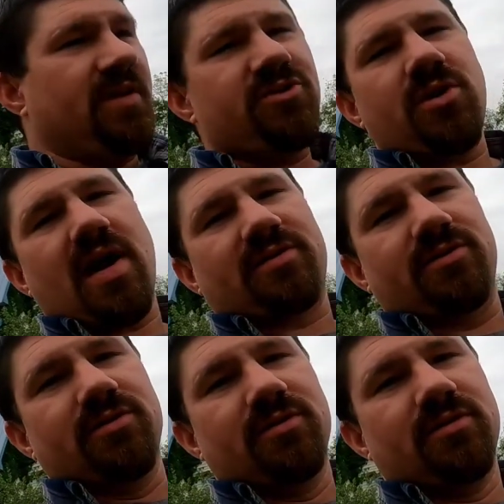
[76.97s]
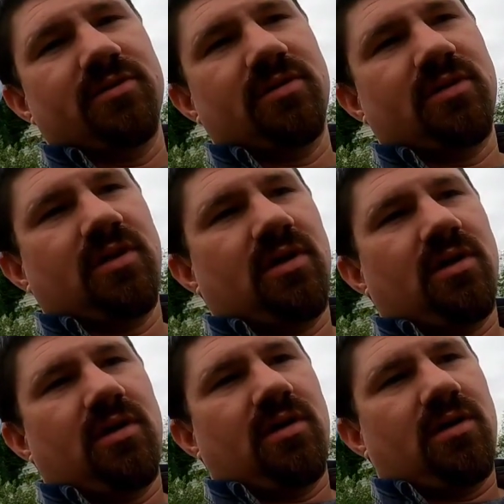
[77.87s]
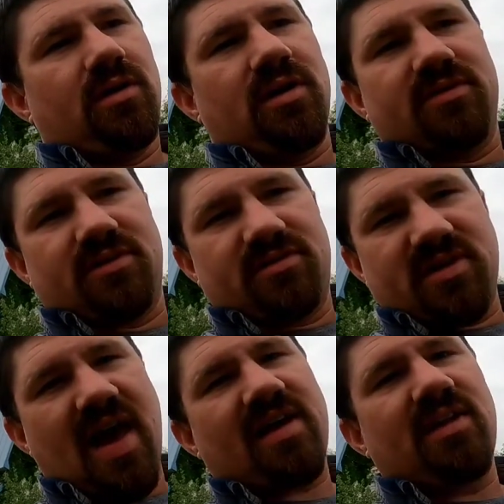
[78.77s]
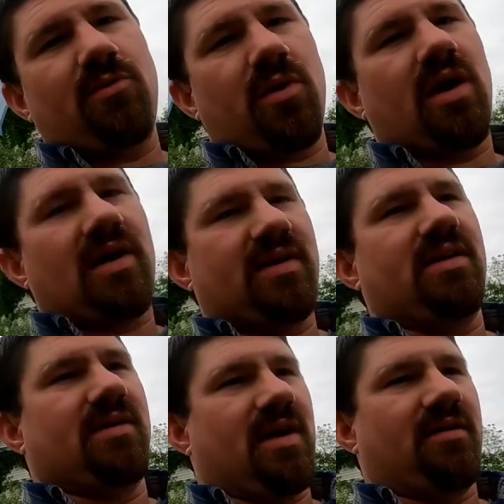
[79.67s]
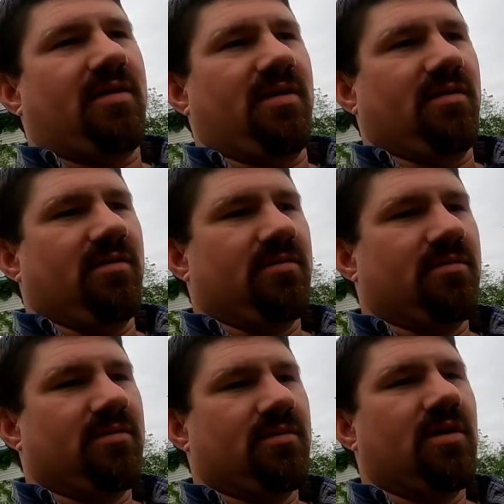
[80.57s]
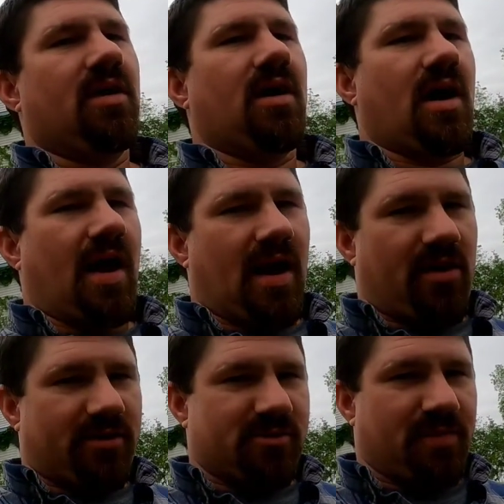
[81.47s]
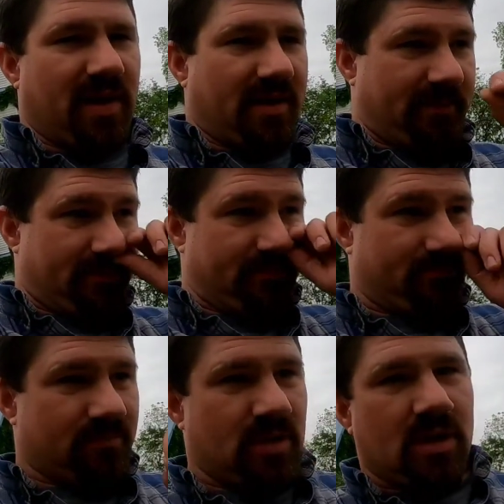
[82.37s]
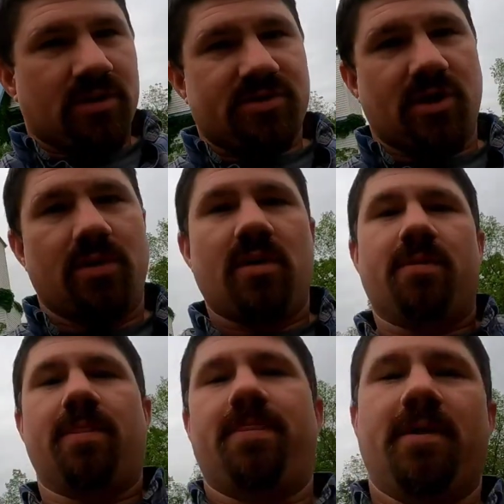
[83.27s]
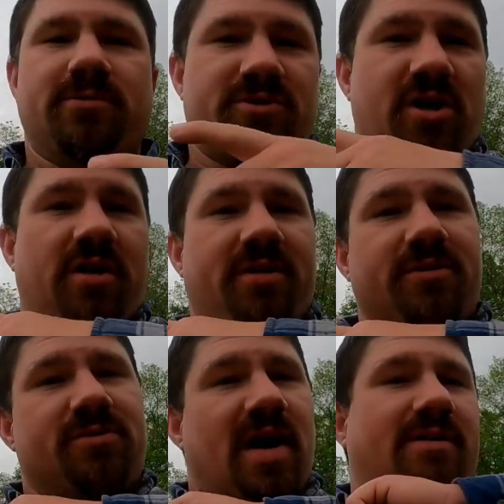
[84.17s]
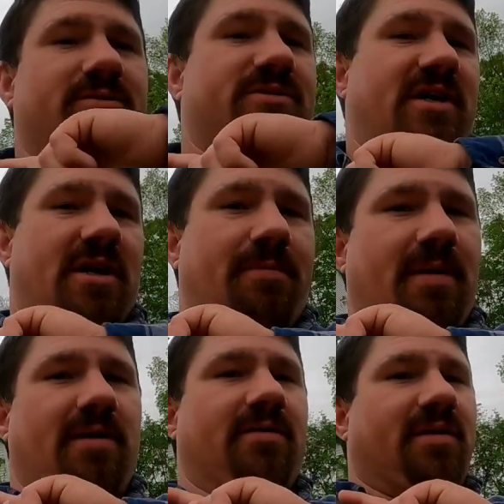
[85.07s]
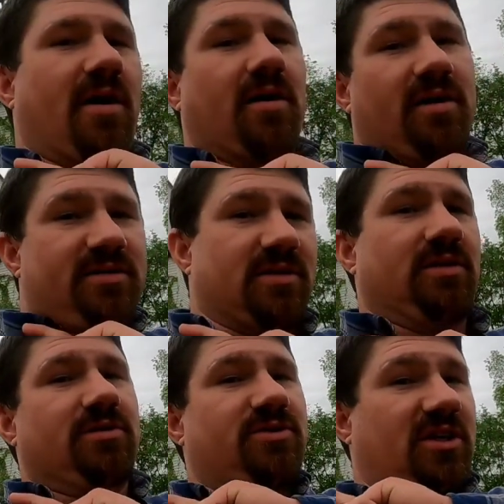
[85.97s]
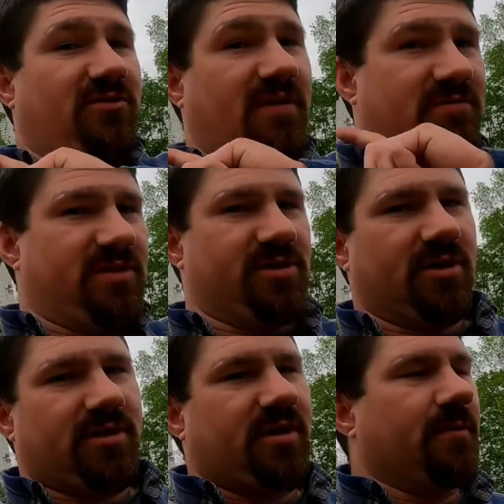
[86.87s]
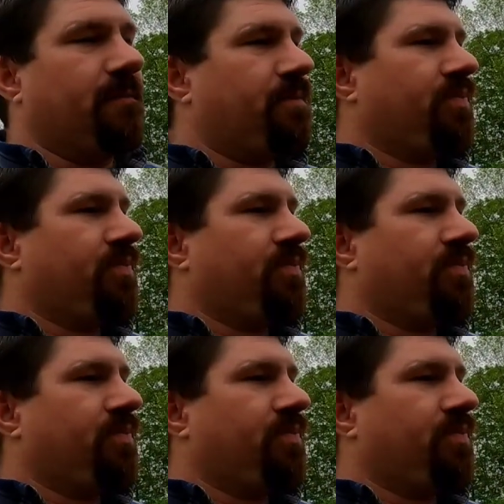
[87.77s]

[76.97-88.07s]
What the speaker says: This tractor is exactly what I needed out here, and I'll explain. So there's a John Deere tractor sitting up there under the awning. It's a little 650 John Deere.